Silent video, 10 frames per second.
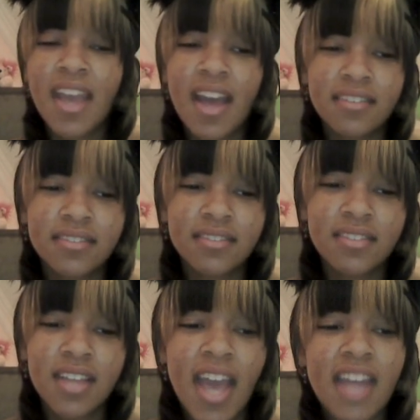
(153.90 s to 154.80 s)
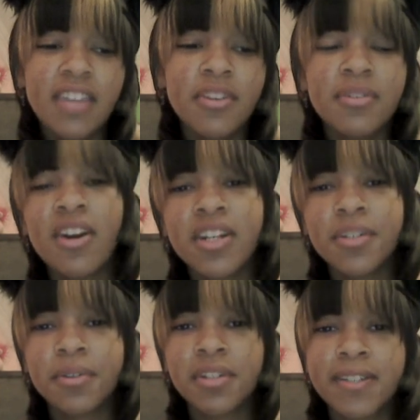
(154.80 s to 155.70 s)
yeah. And it's
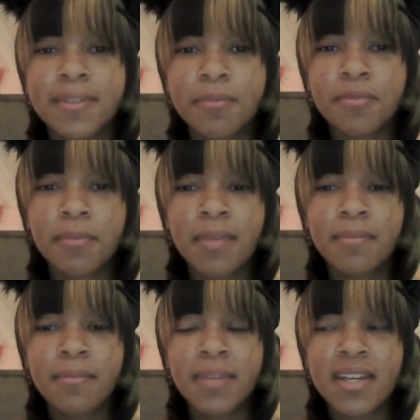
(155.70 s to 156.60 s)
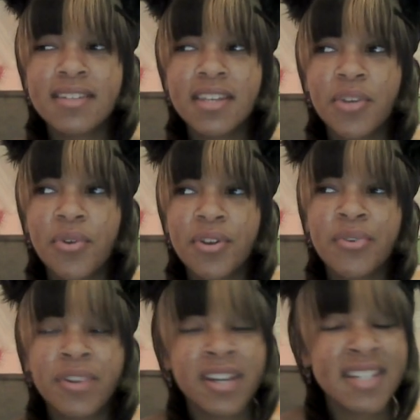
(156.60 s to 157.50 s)
hard to order customs from them, because in order
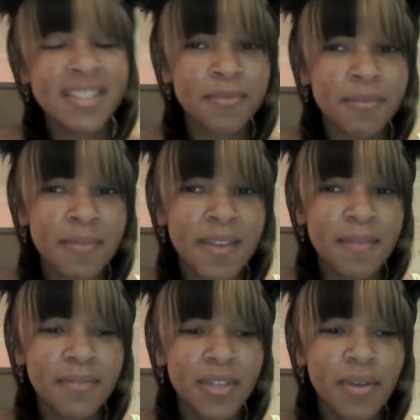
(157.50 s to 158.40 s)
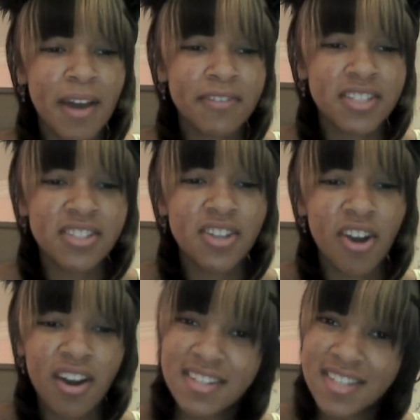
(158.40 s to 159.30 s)
to order customs from them, you have to
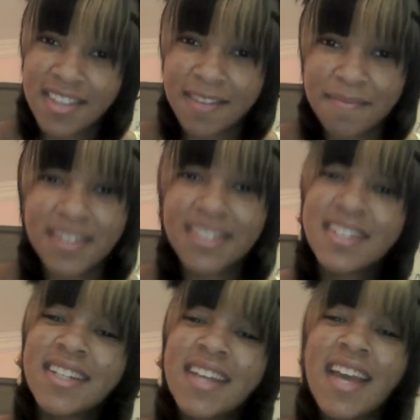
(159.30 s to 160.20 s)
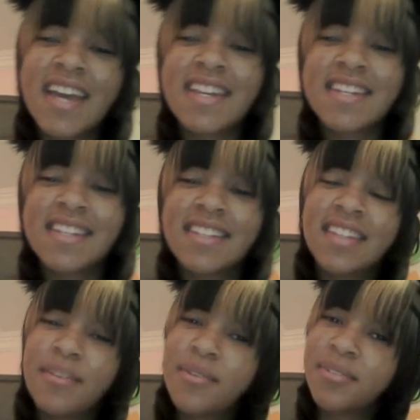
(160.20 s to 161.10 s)
talk to them, and
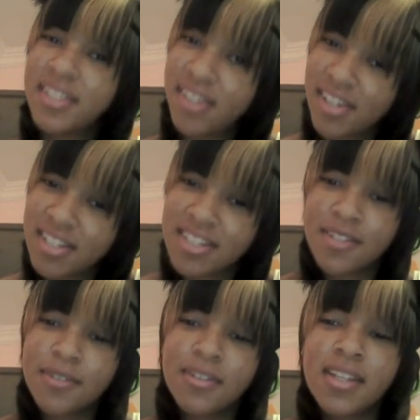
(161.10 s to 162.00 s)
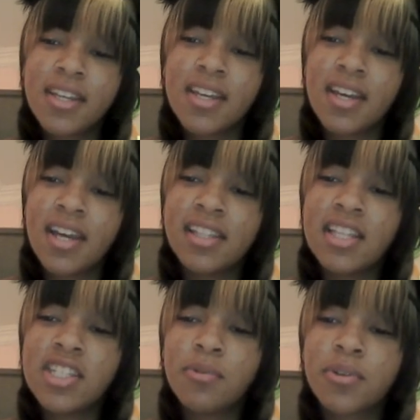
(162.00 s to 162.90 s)
they don't really talk to you
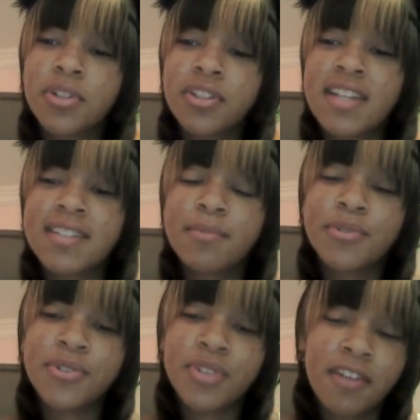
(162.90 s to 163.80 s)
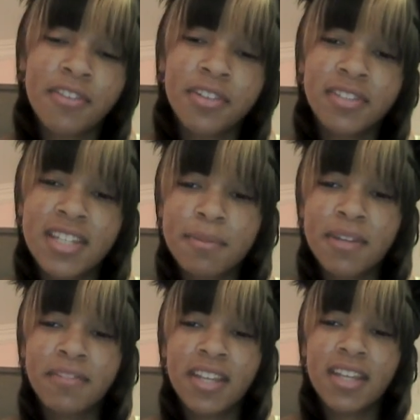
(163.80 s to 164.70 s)
unless you order the customs straight off their list.
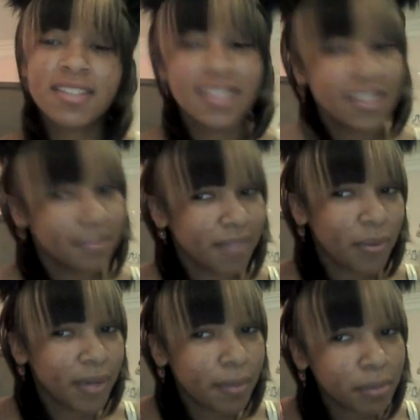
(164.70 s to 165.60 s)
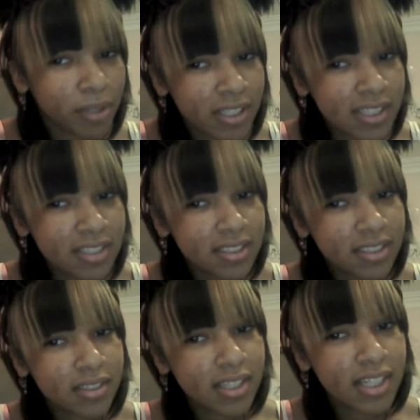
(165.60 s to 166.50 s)
But if, see, I ordered blonde
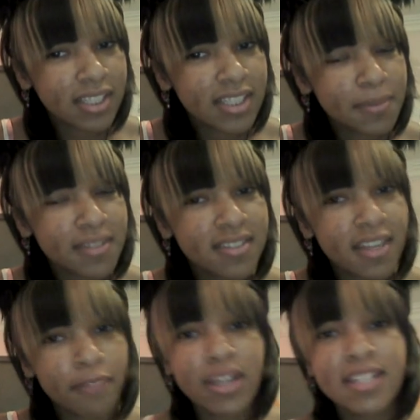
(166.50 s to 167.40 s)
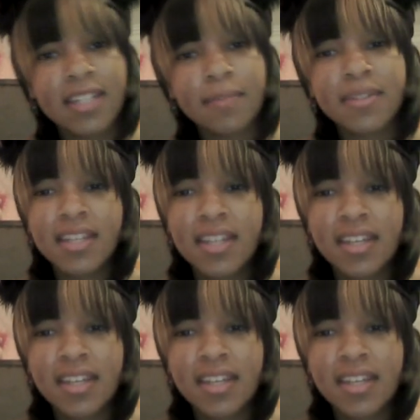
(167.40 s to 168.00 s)
tips instead of white tips,